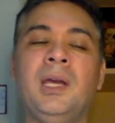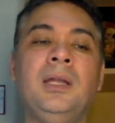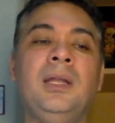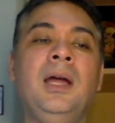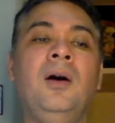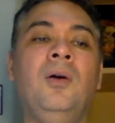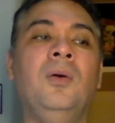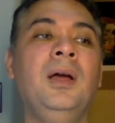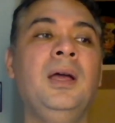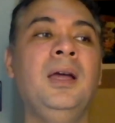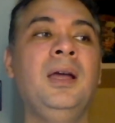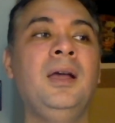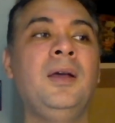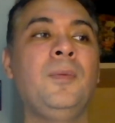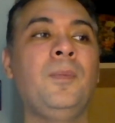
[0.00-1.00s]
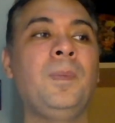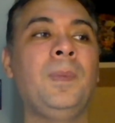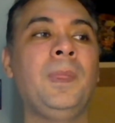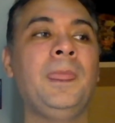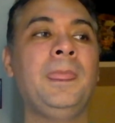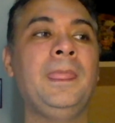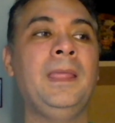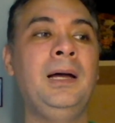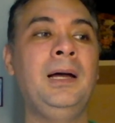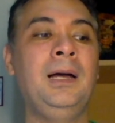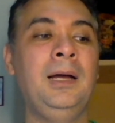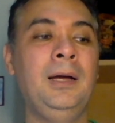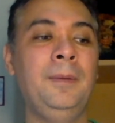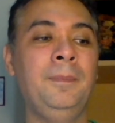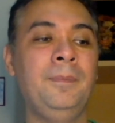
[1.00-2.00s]
Now,
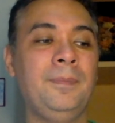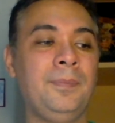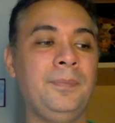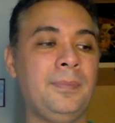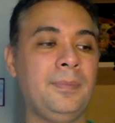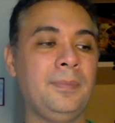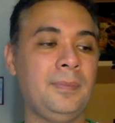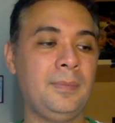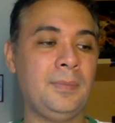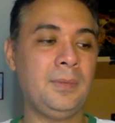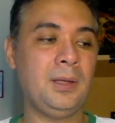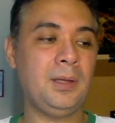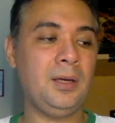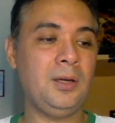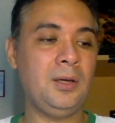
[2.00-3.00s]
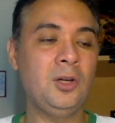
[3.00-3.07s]
you're